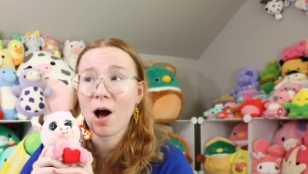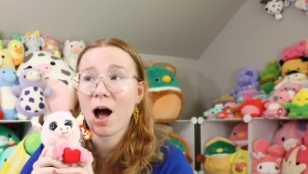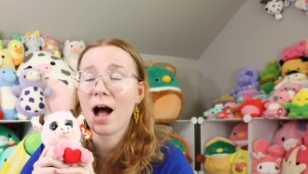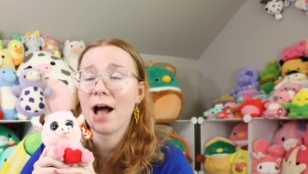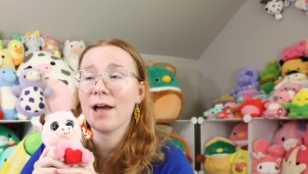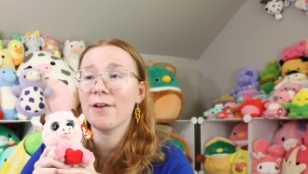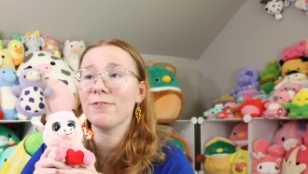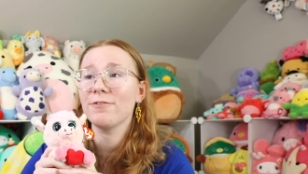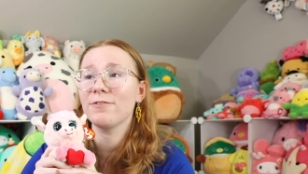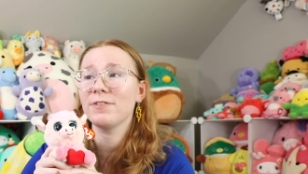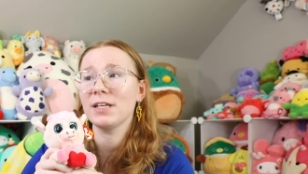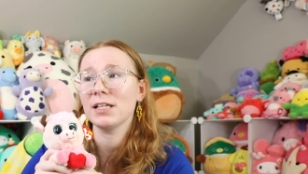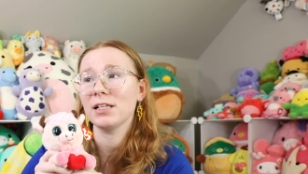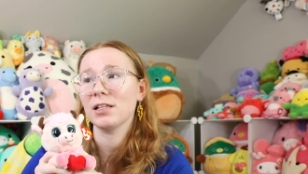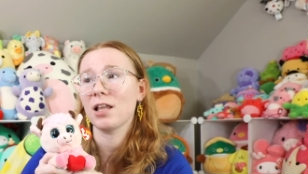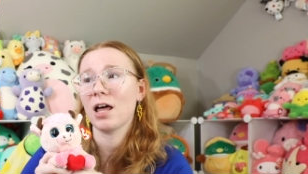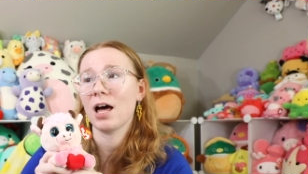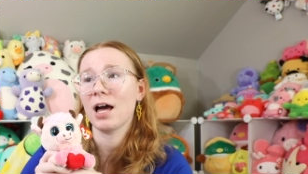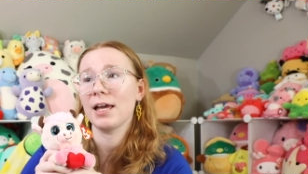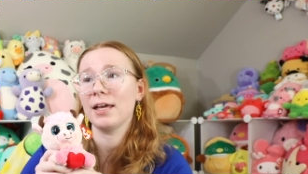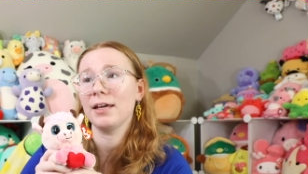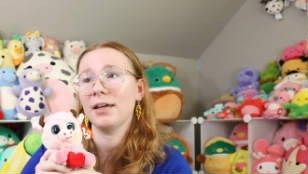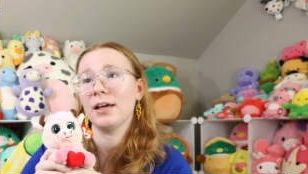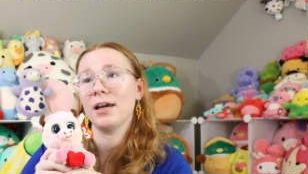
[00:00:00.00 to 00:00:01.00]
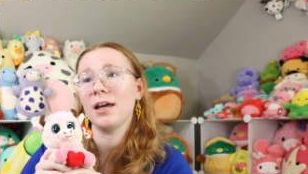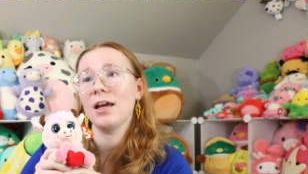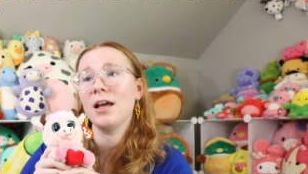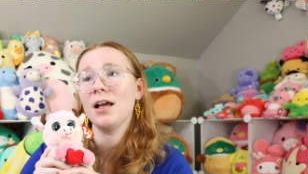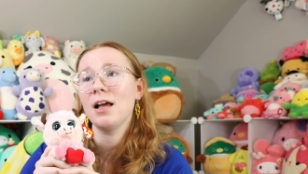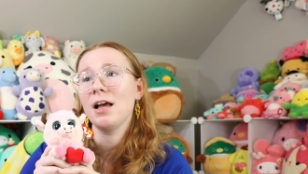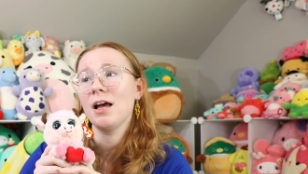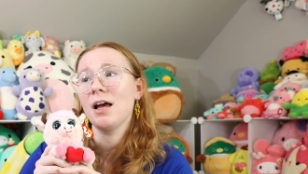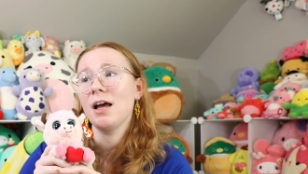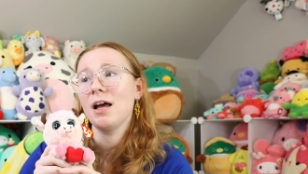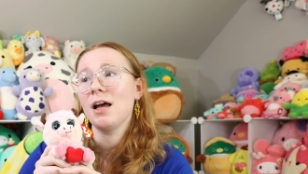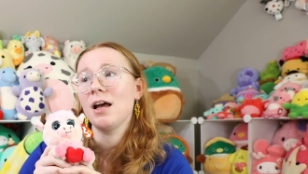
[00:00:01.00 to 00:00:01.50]
I feel like
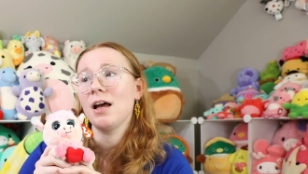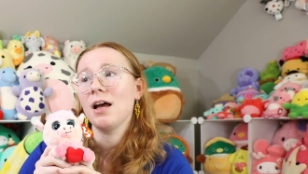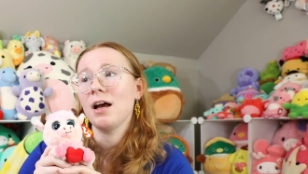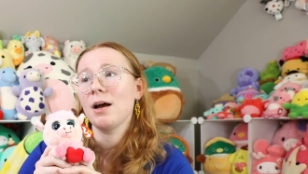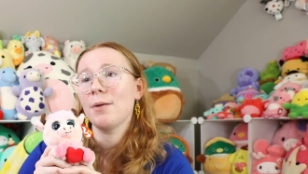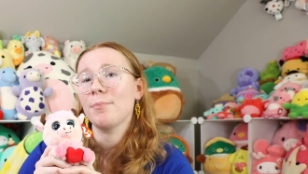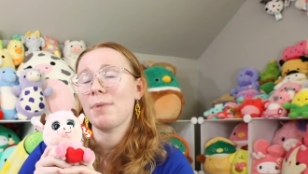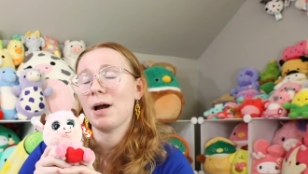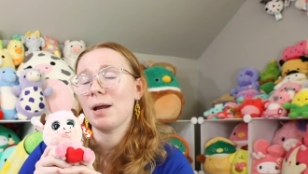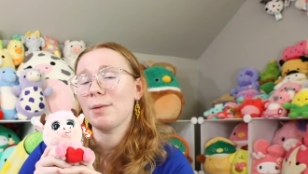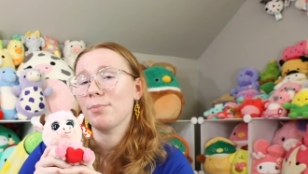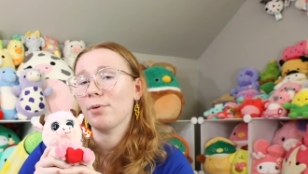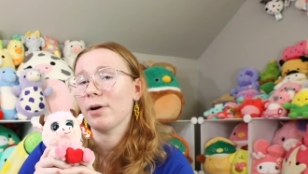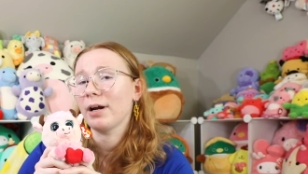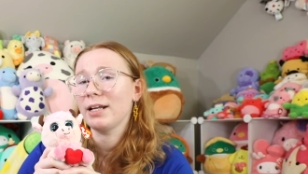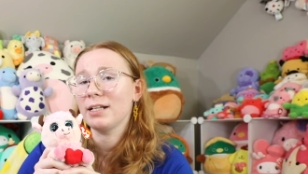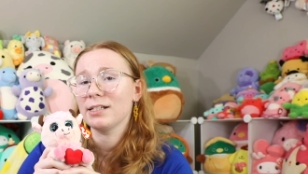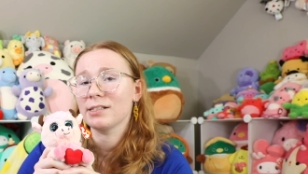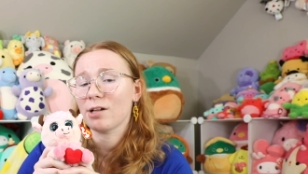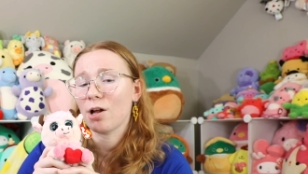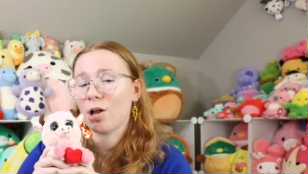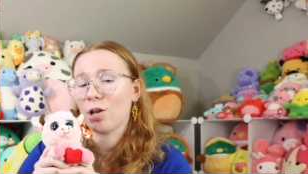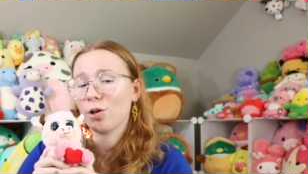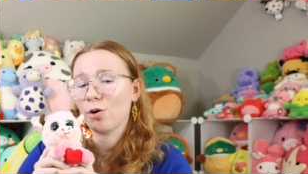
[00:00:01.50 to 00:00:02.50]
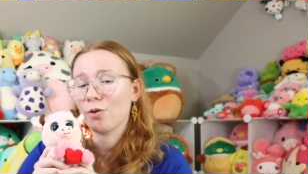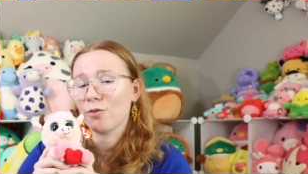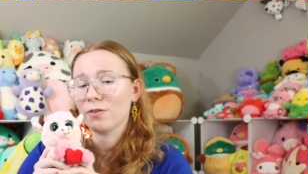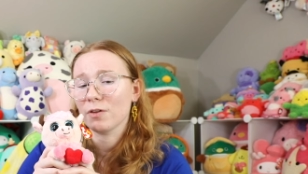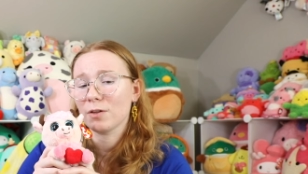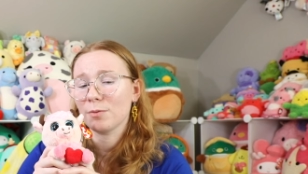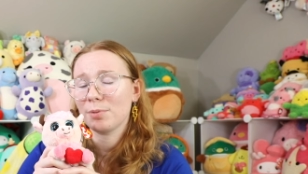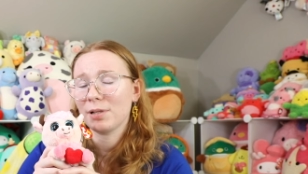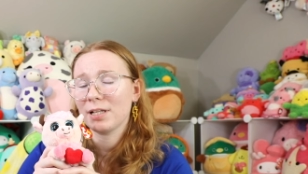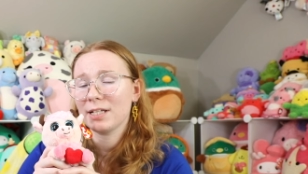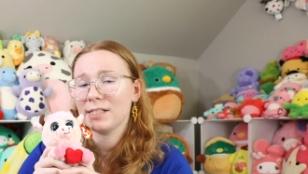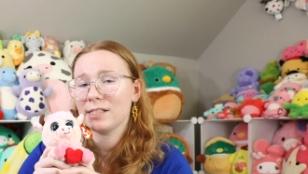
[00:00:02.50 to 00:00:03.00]
my brain is all over
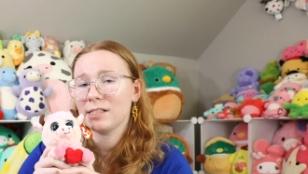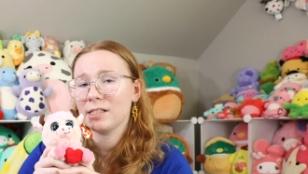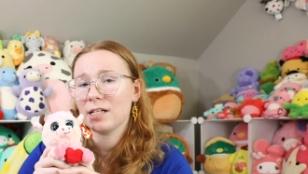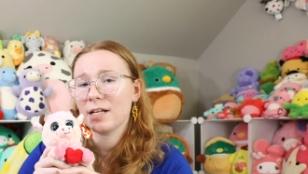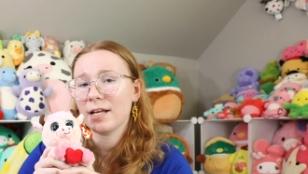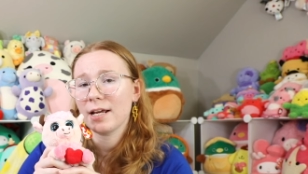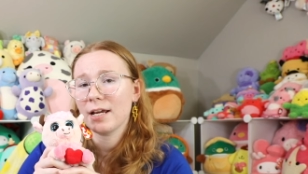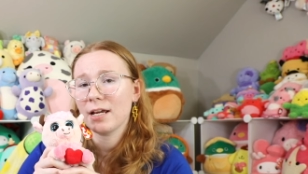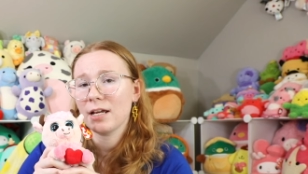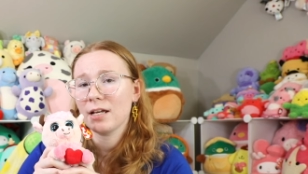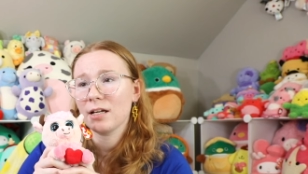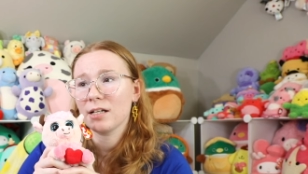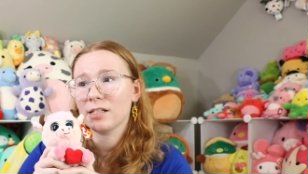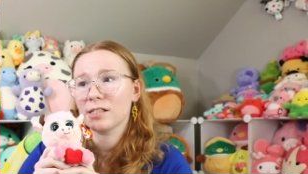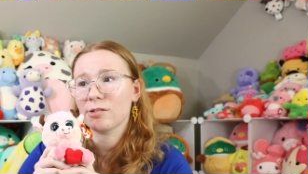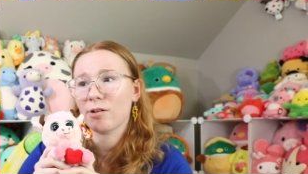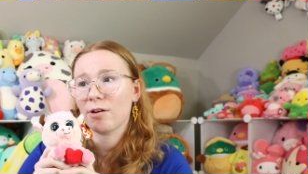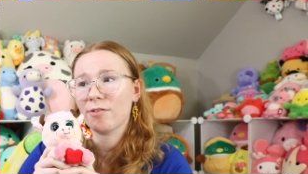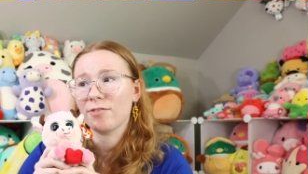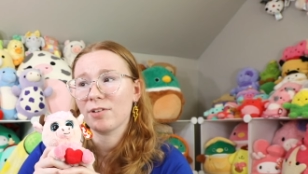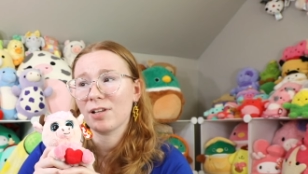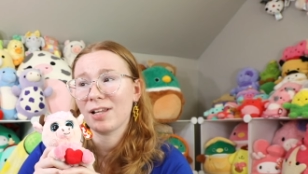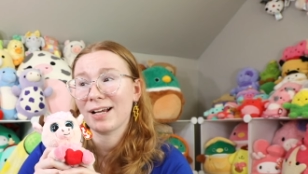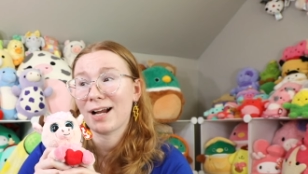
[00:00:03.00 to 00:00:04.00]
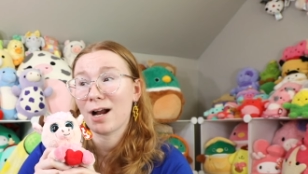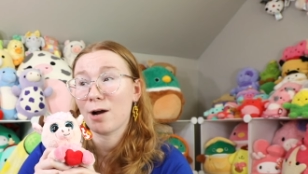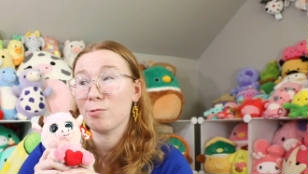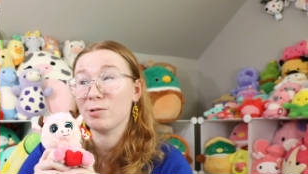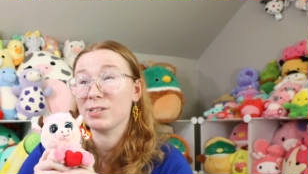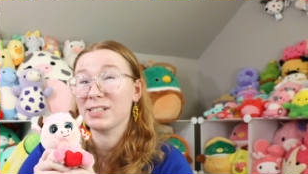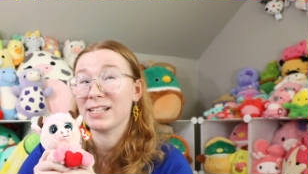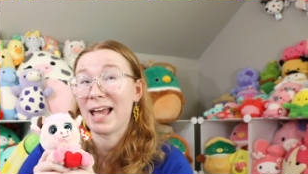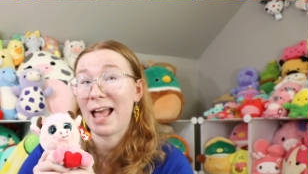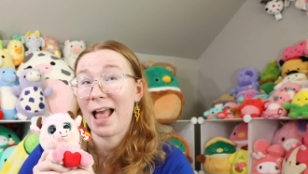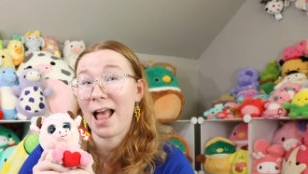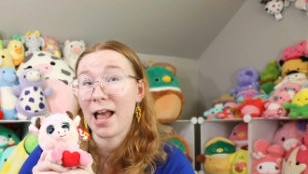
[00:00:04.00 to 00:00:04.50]
the place today, and so I feel like I
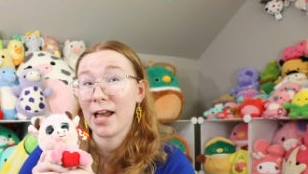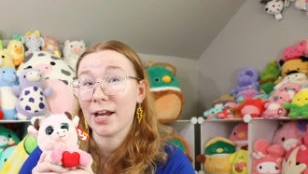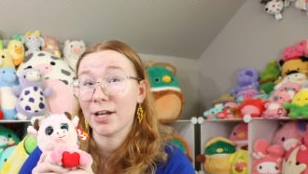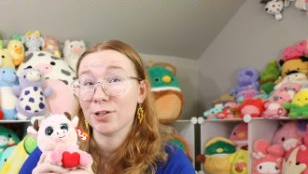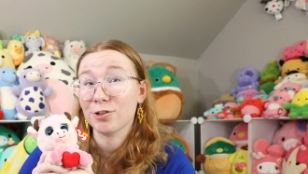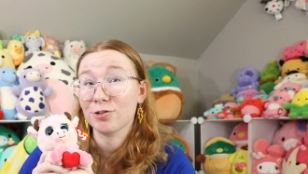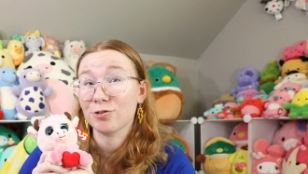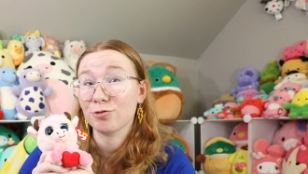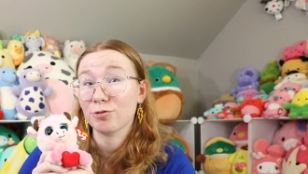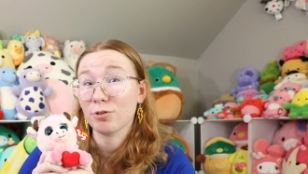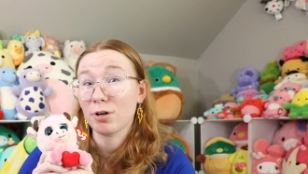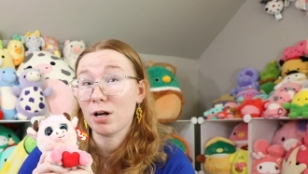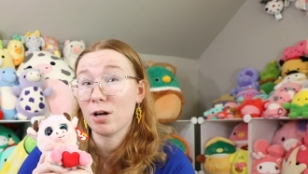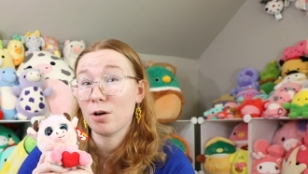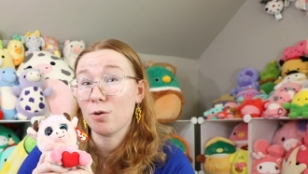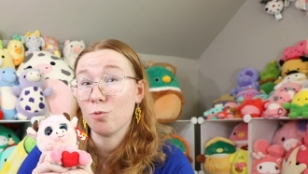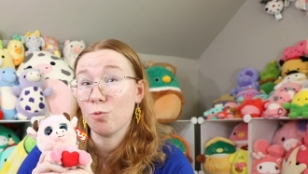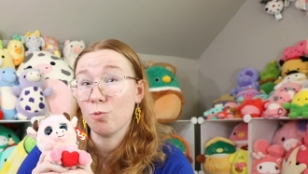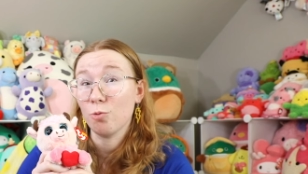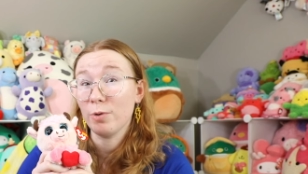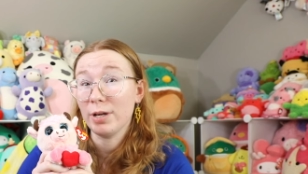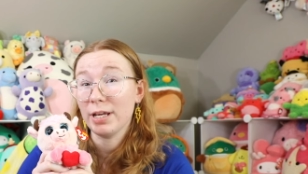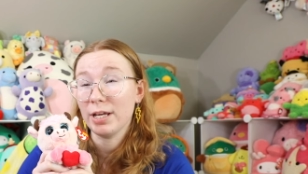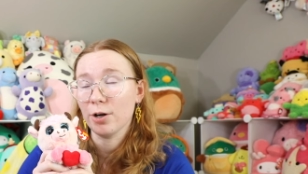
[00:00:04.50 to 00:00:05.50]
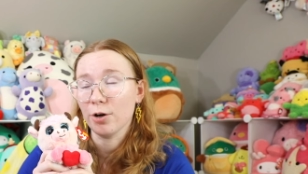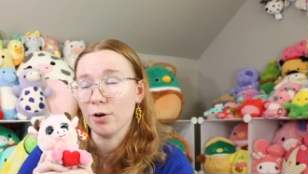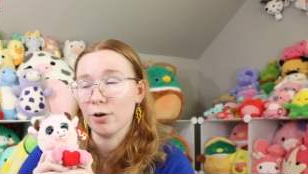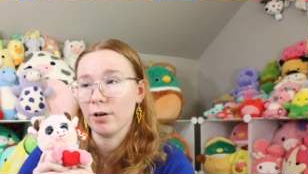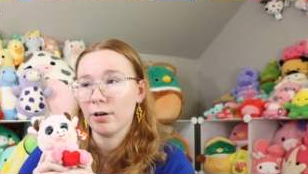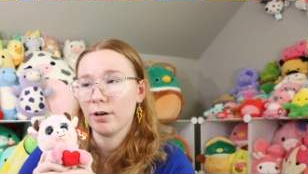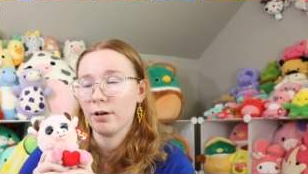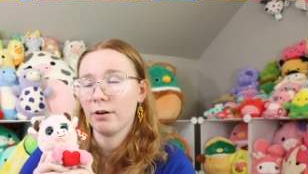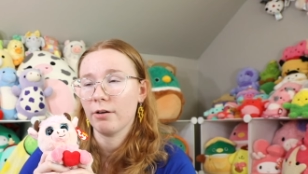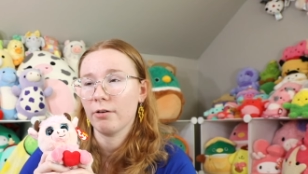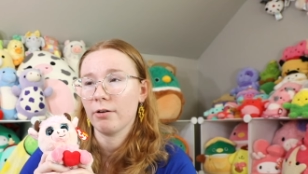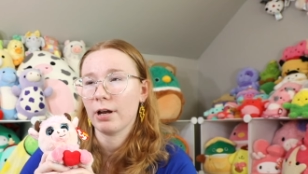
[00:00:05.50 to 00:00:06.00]
was extra
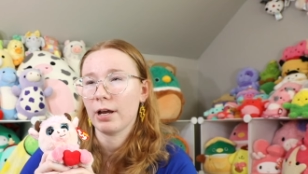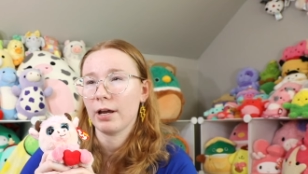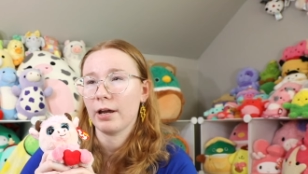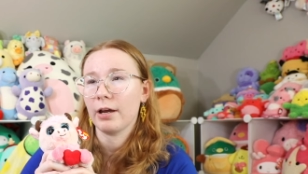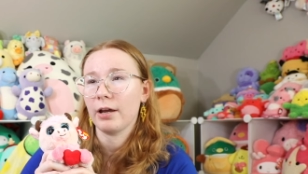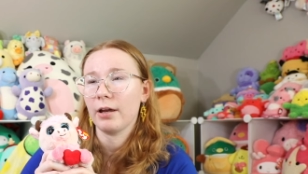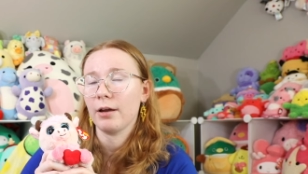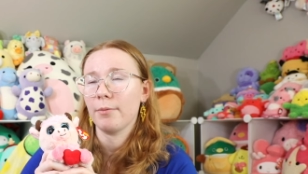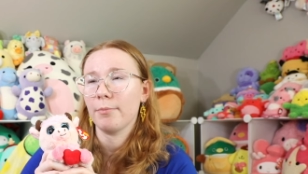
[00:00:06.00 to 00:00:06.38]
weird, okay?